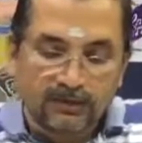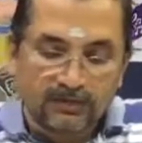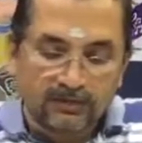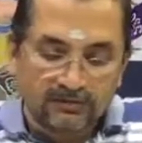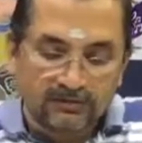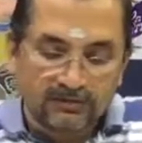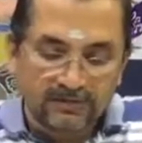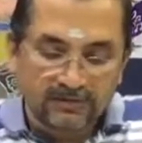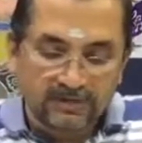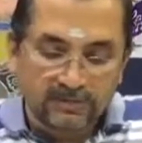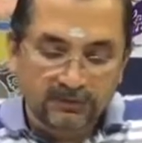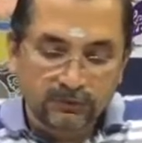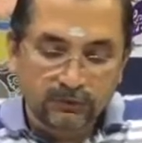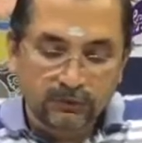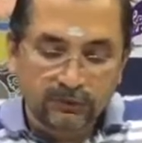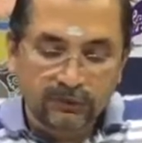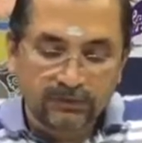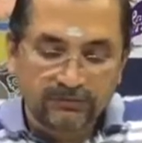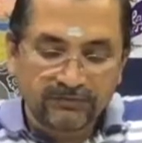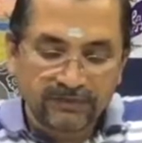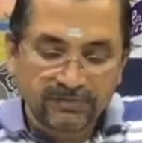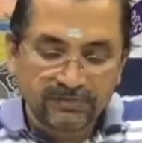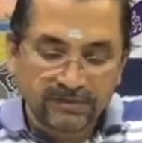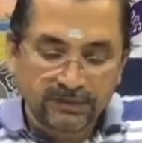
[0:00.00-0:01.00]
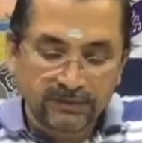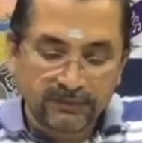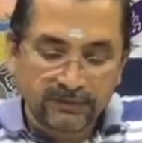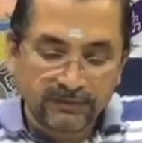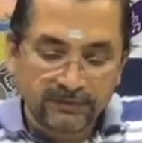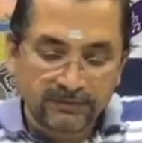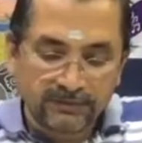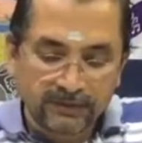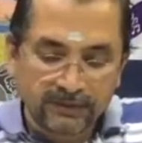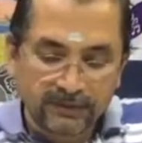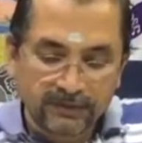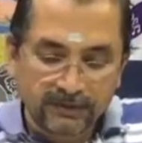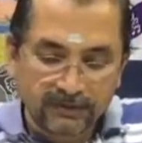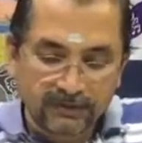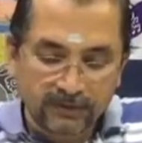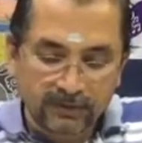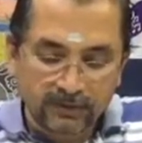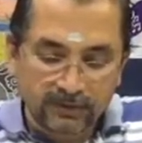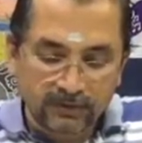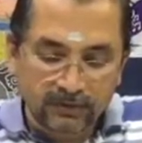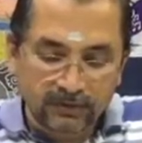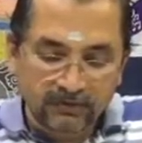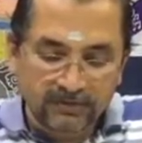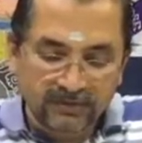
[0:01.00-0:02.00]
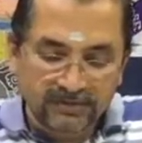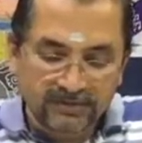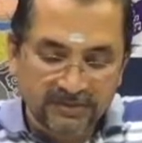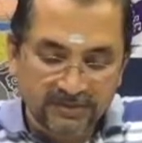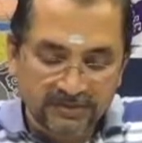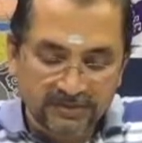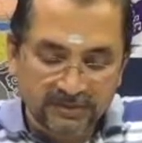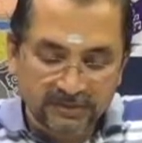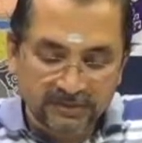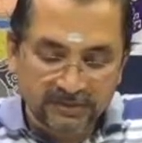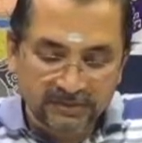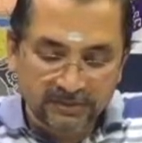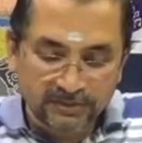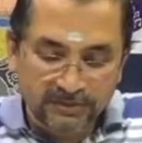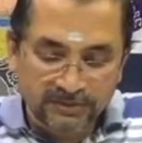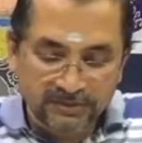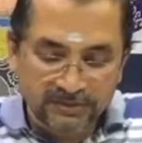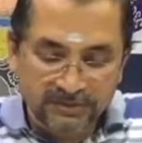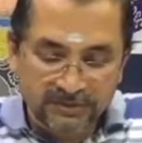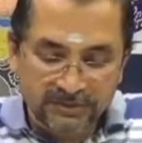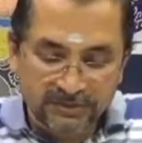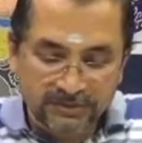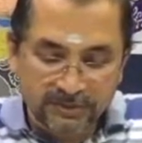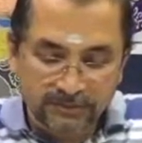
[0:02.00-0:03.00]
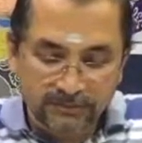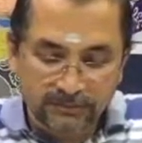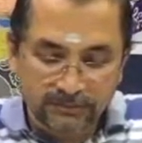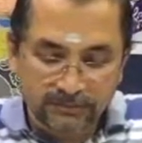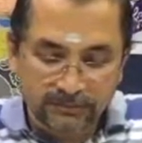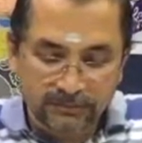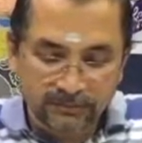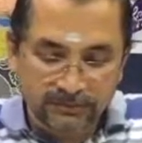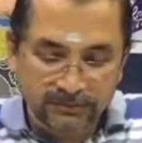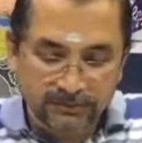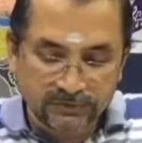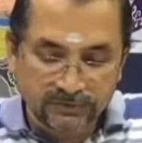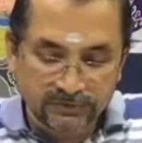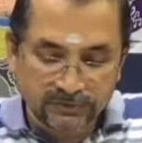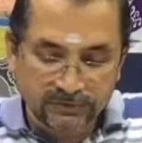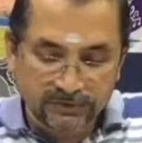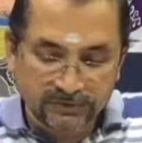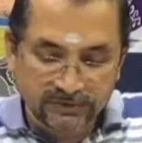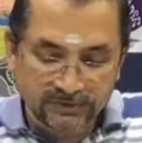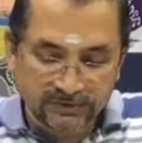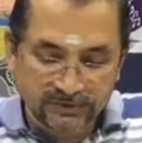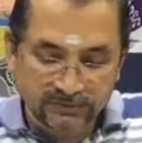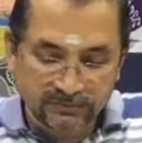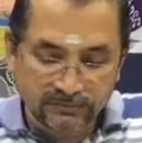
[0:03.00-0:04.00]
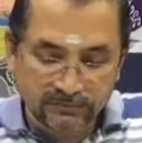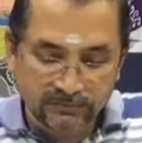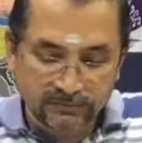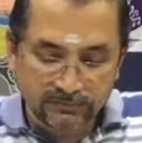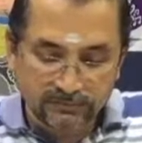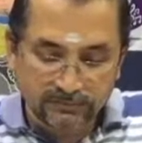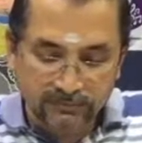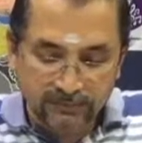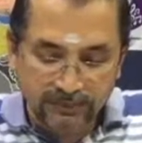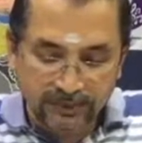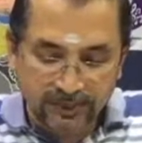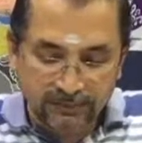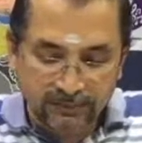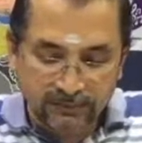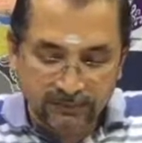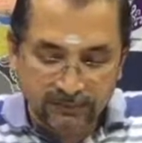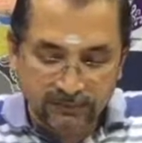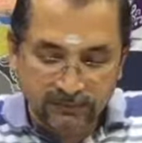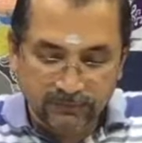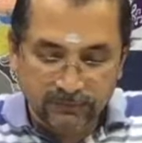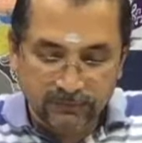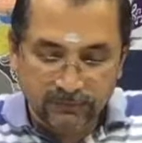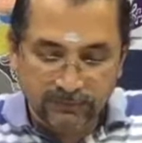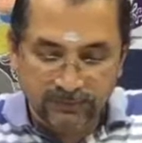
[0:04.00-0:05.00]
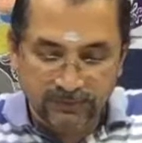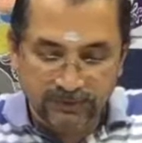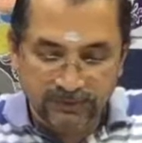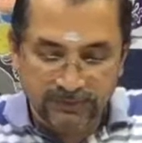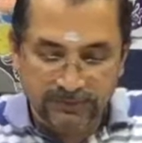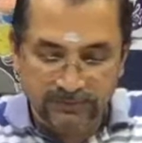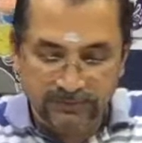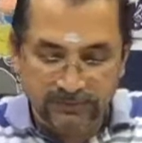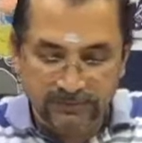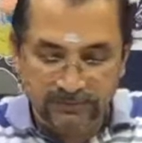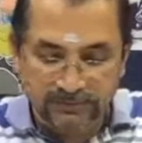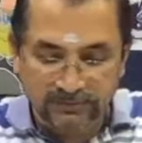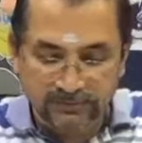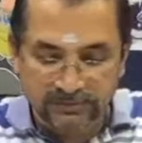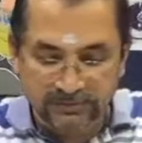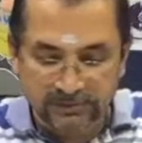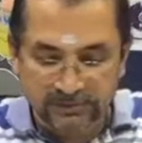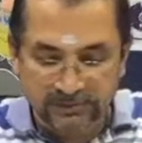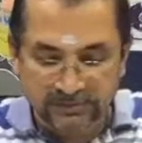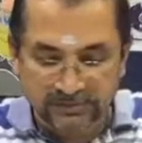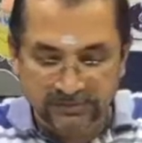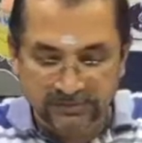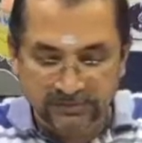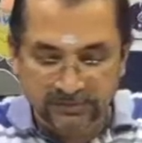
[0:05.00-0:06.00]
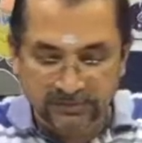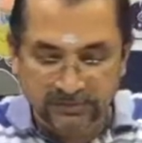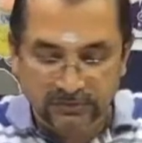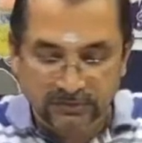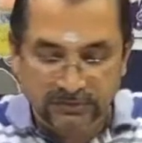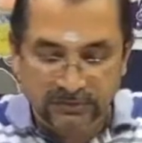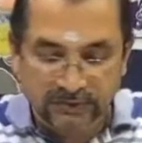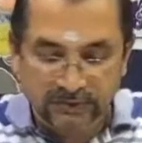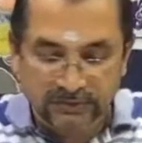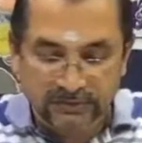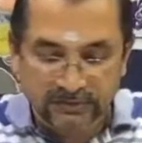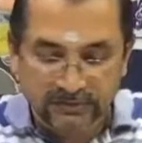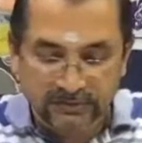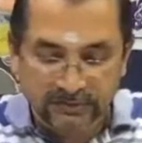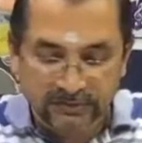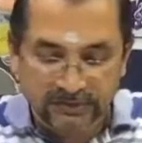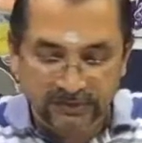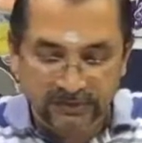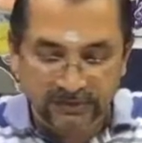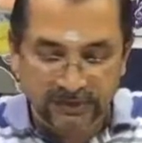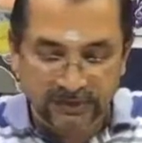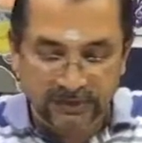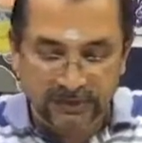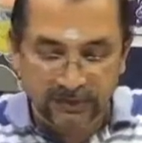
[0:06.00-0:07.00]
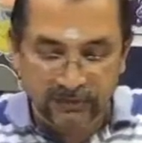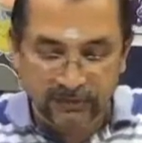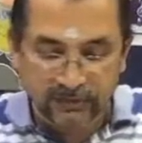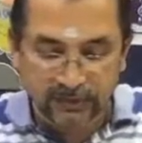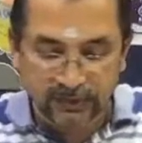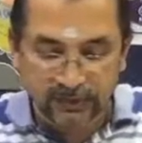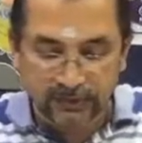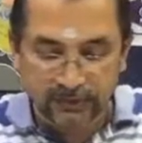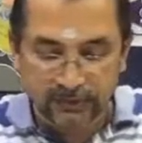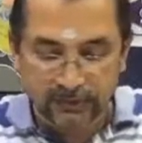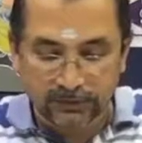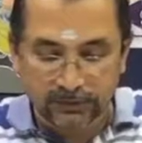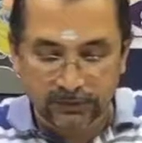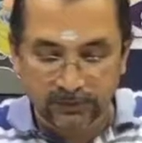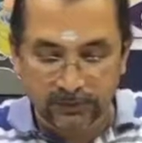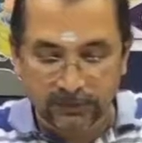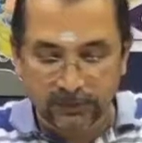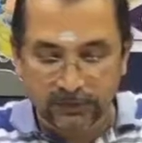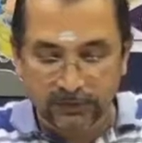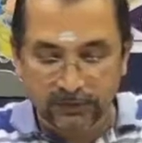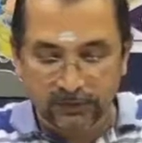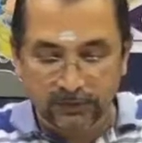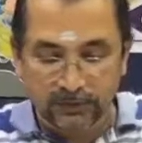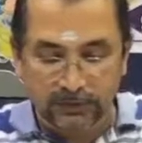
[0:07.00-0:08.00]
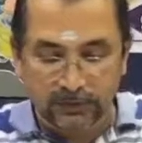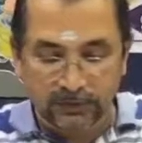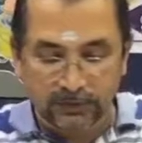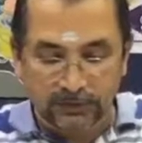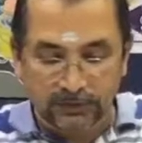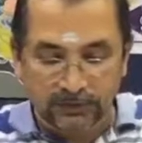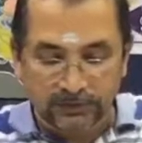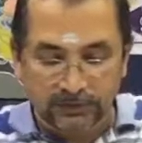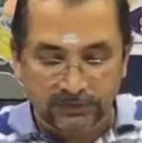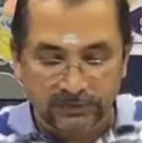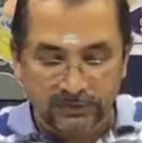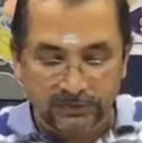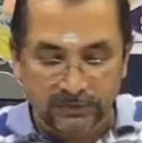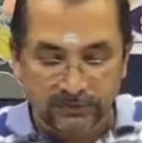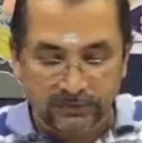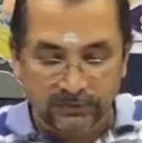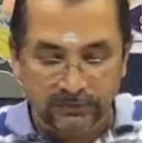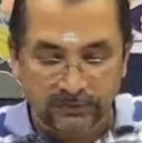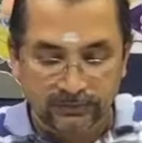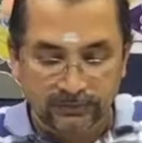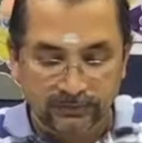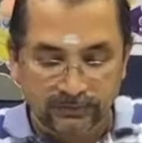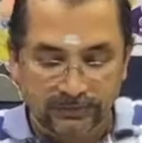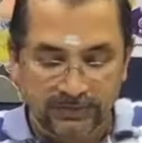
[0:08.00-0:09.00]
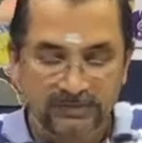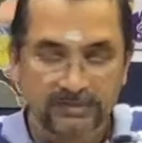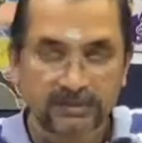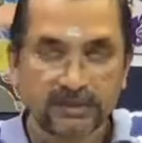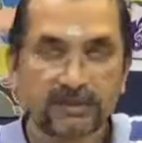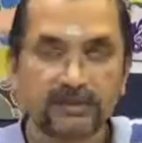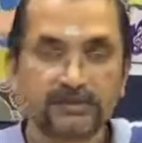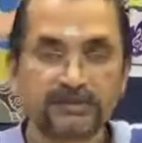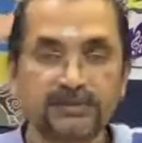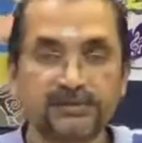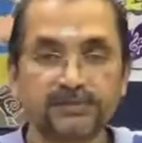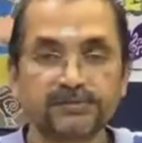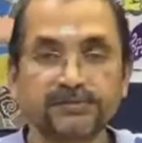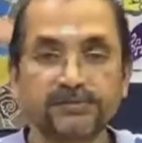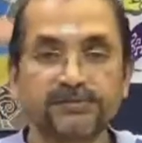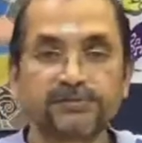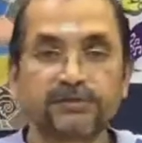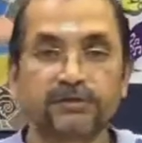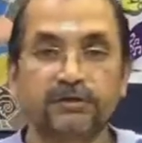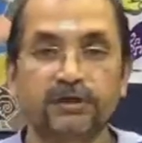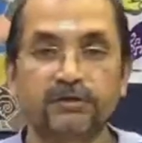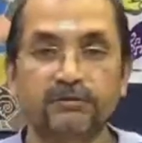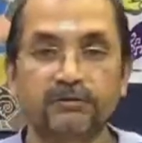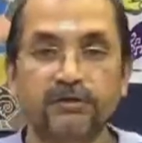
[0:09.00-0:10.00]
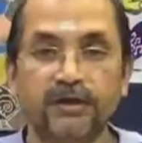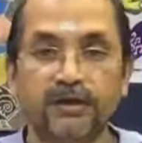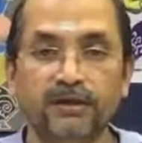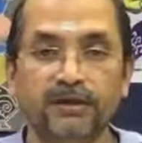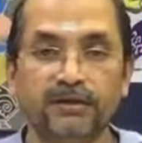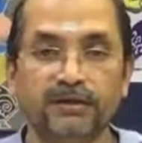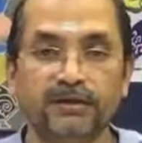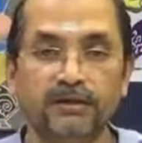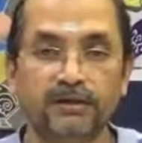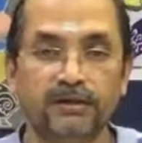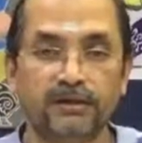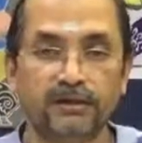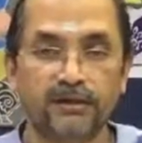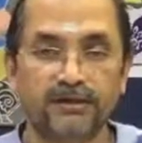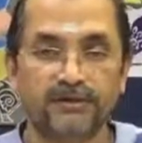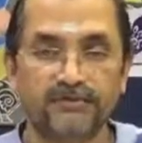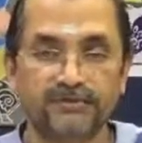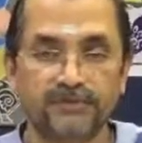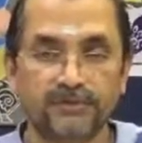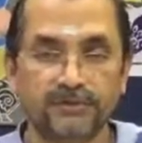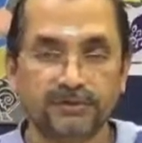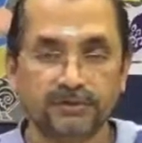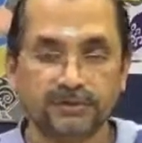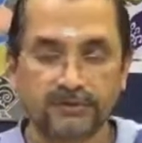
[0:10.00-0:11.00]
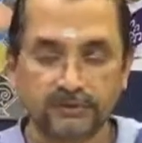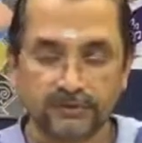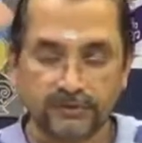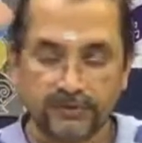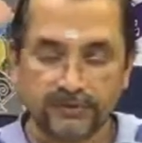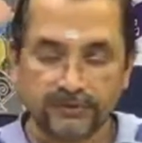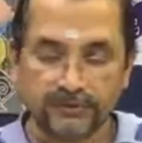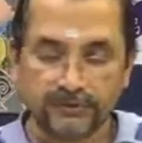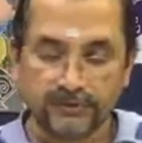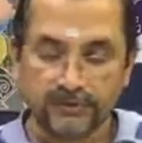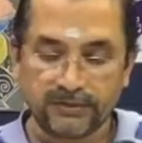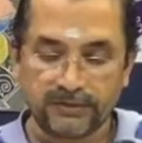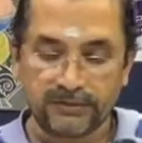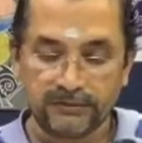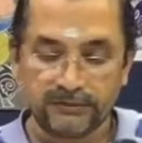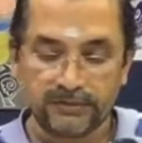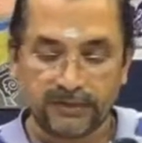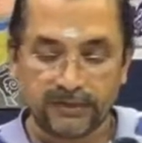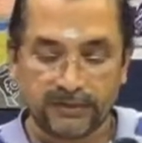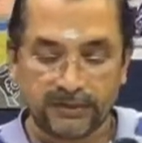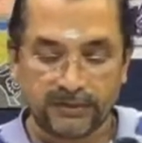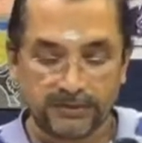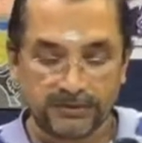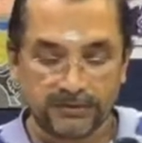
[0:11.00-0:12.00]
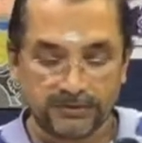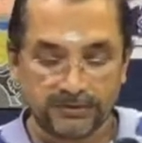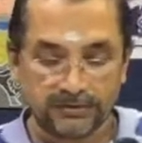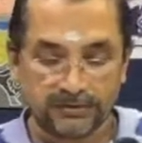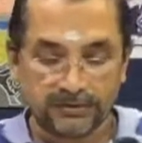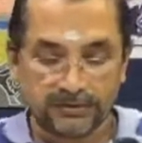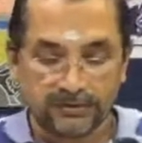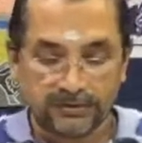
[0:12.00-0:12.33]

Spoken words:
If it's a little bit big, you can always adjust the position so it doesn't wrap around too much, just so that it's on the side, okay? So these are adjustments you can make as you're doing the Ganesha.